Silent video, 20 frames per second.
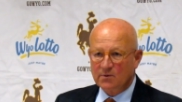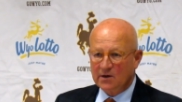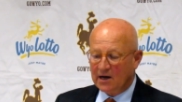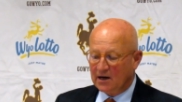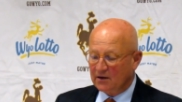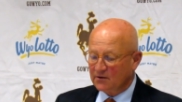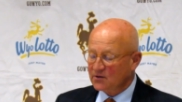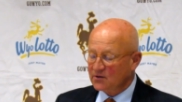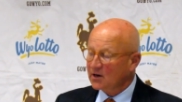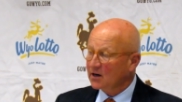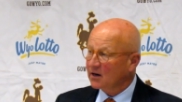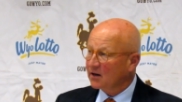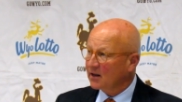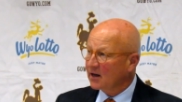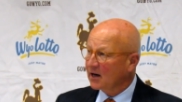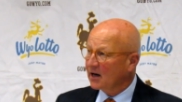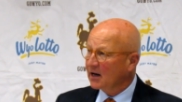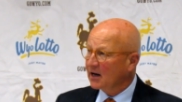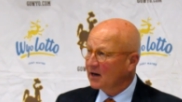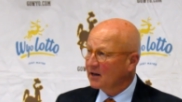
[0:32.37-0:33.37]
but outside of
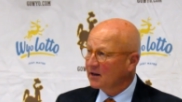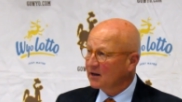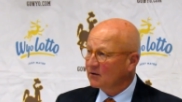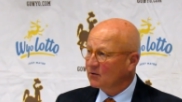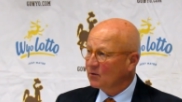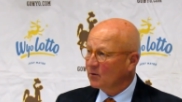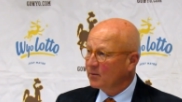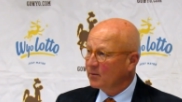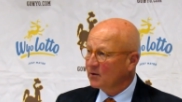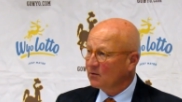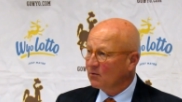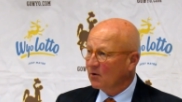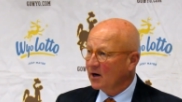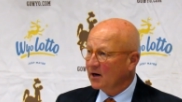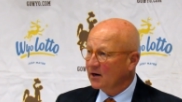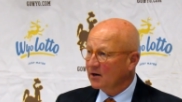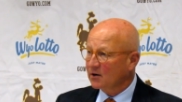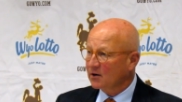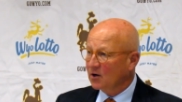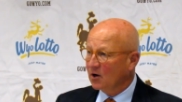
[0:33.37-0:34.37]
that, I think we'll be
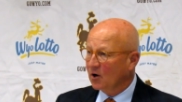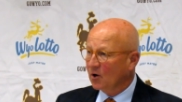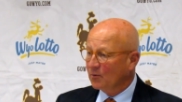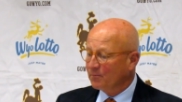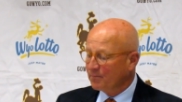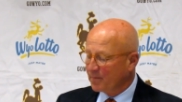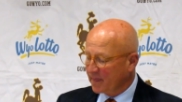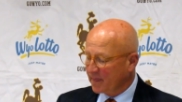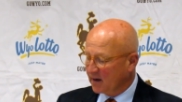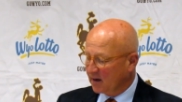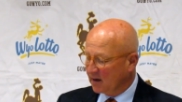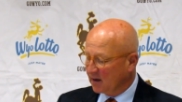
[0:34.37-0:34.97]
ready to go.